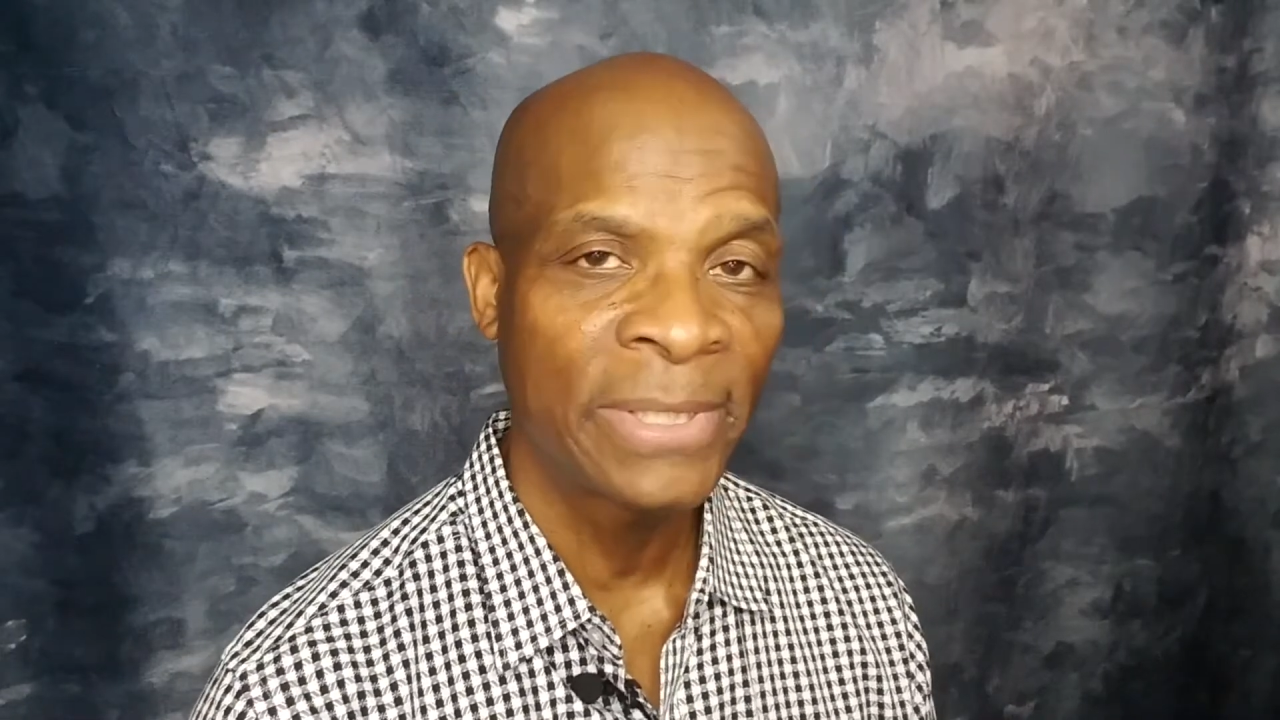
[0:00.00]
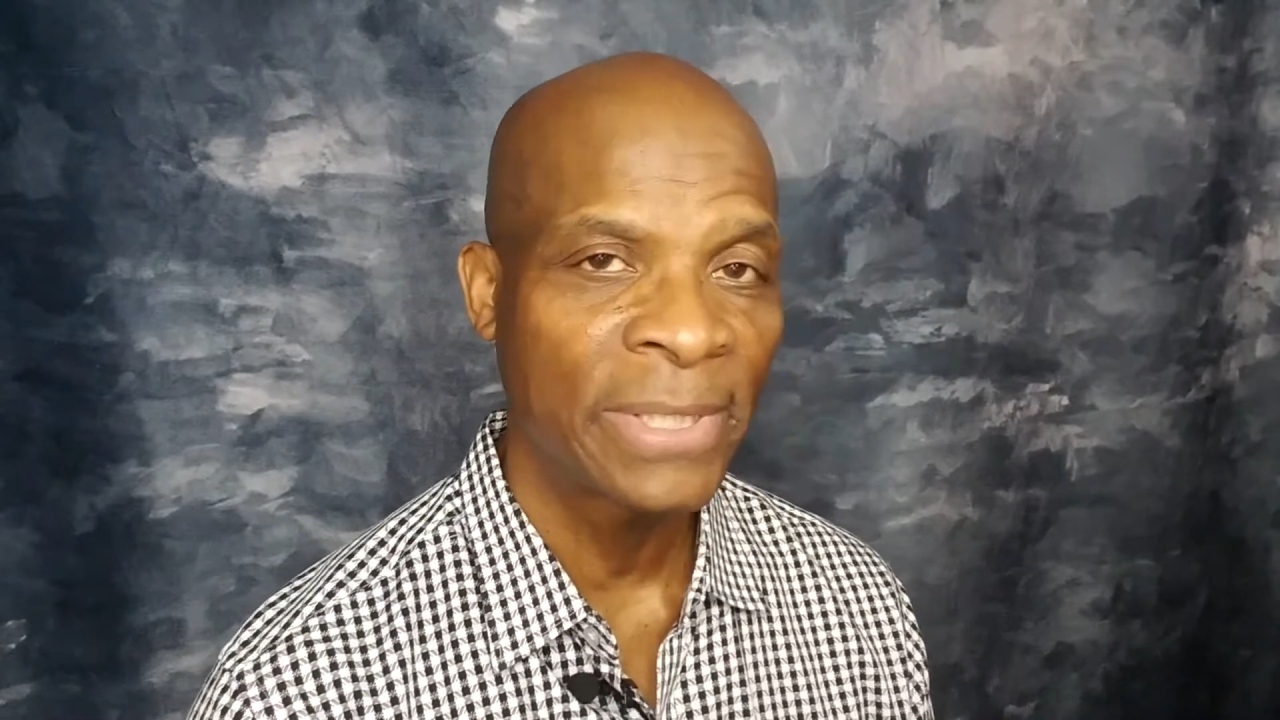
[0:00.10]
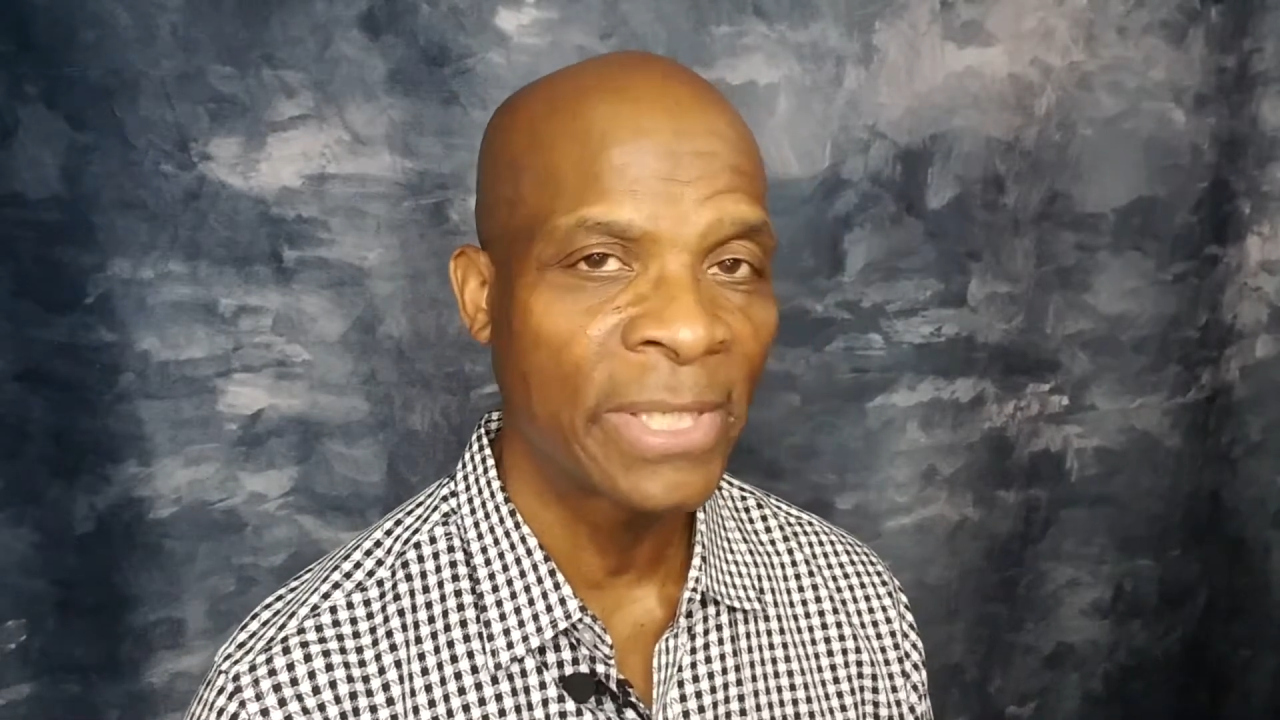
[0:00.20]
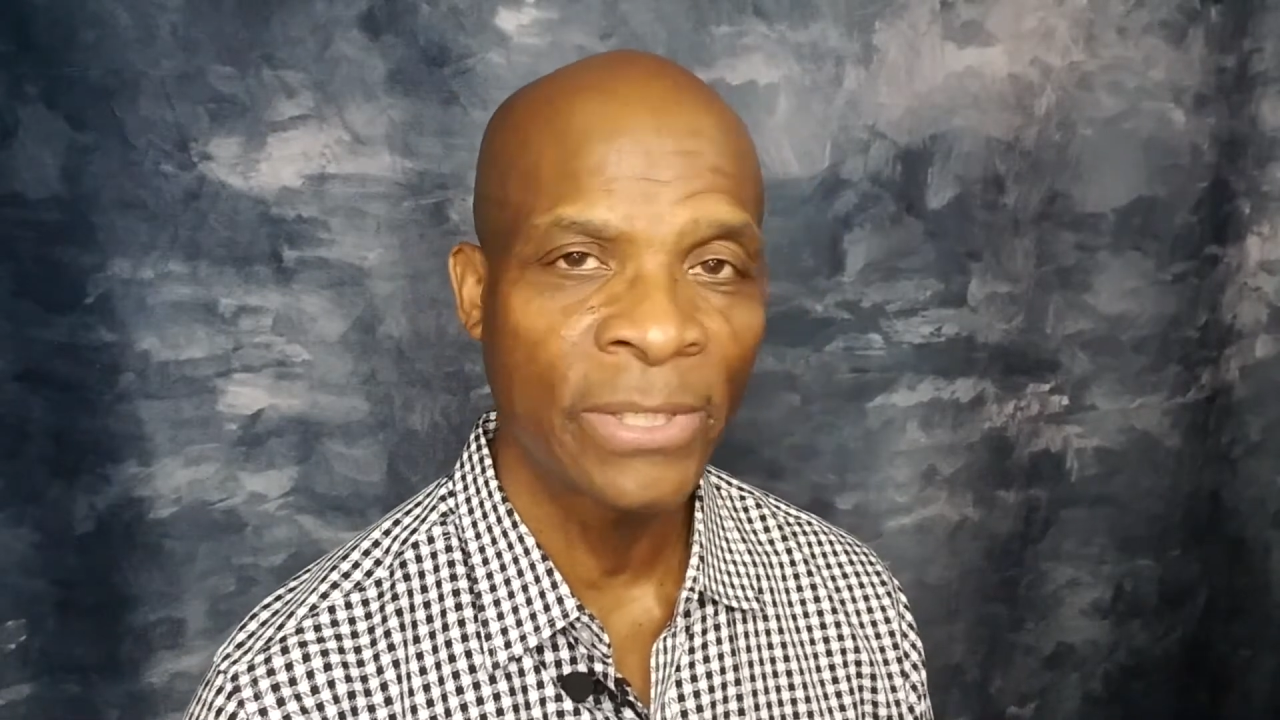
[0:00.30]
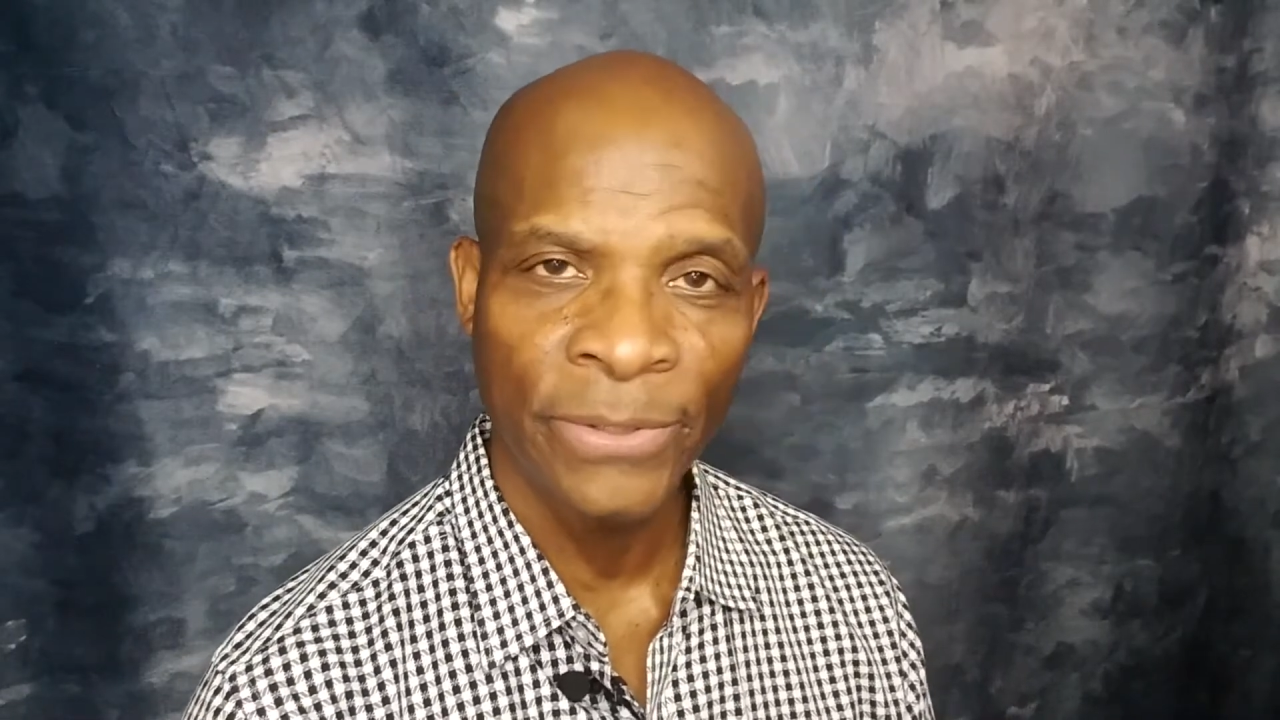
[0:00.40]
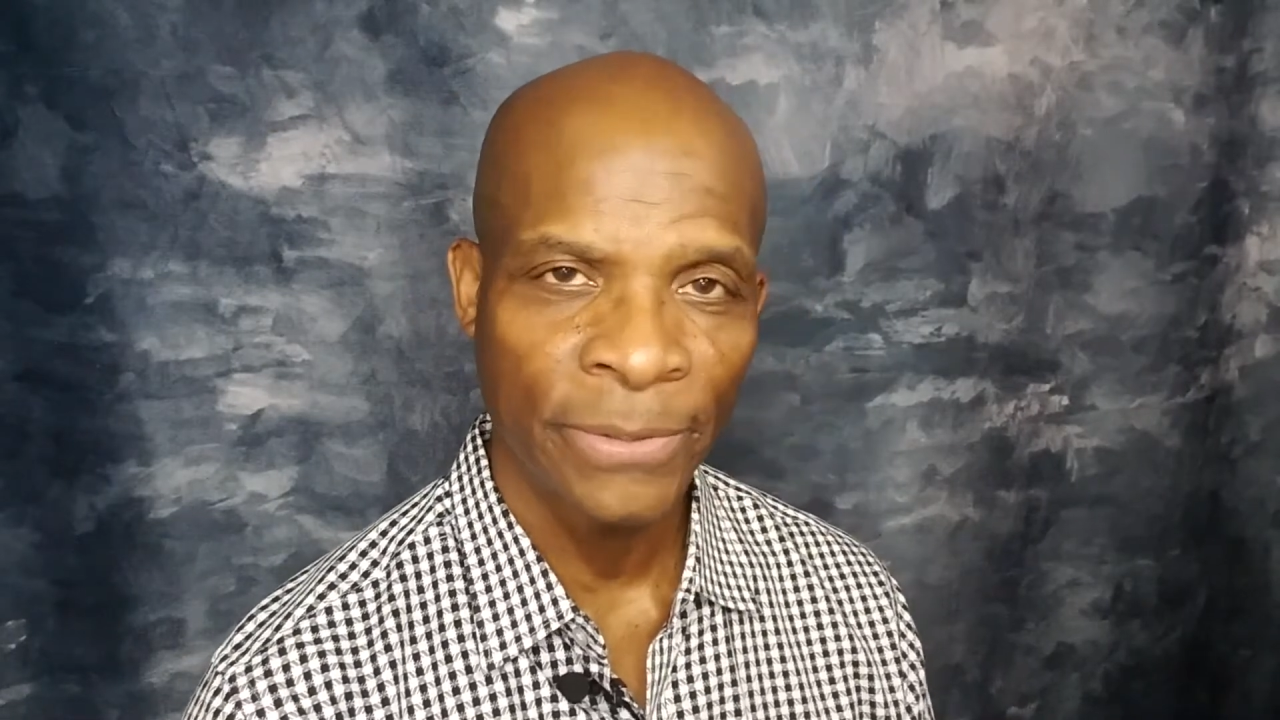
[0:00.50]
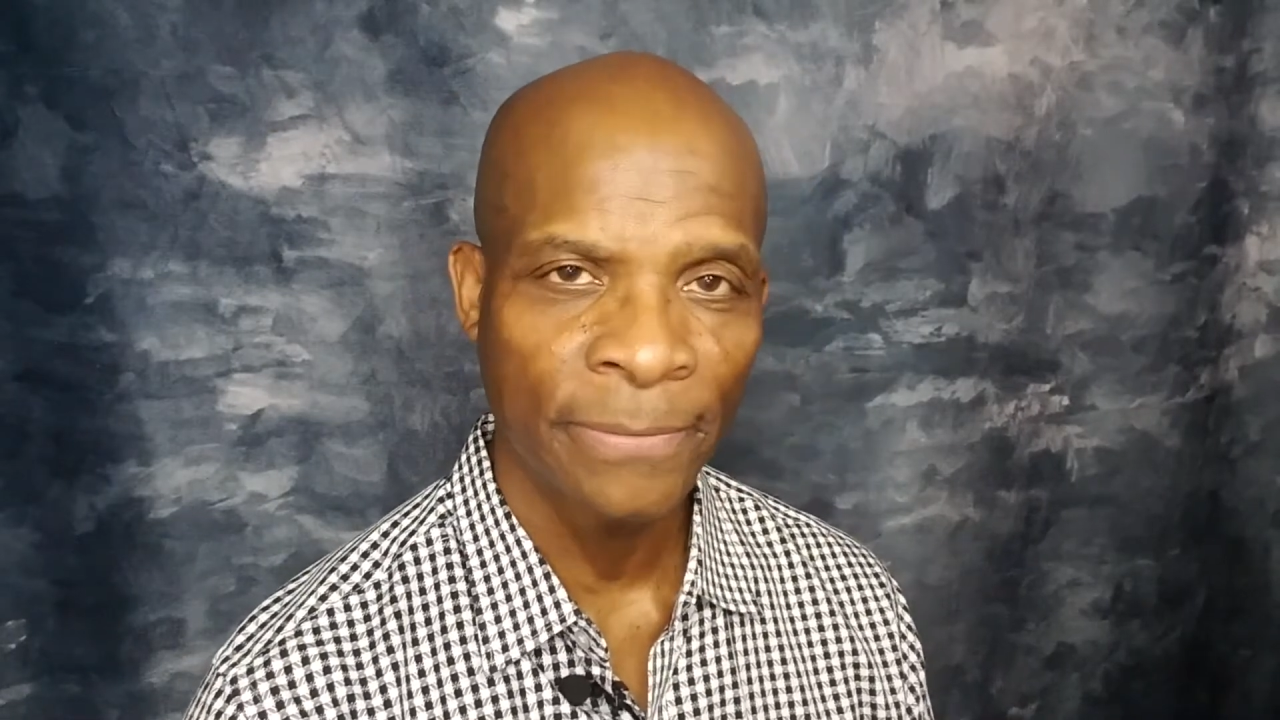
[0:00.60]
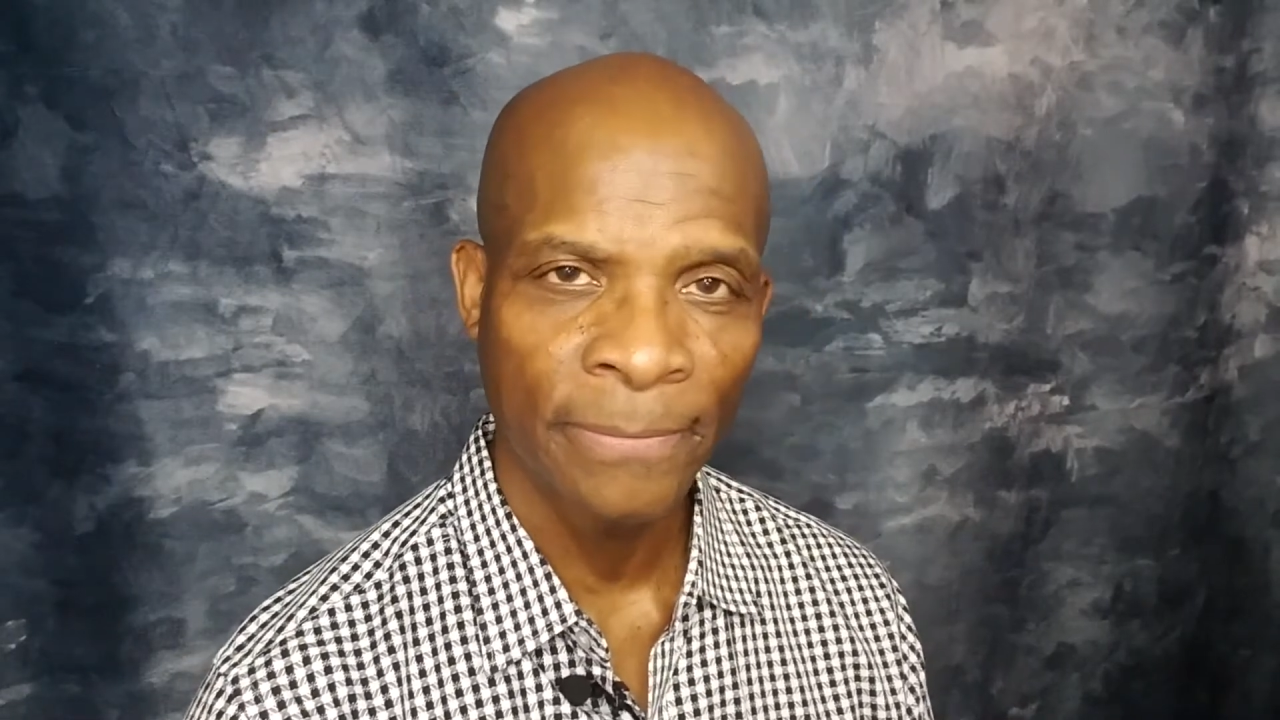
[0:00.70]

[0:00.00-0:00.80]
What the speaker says: to kill you.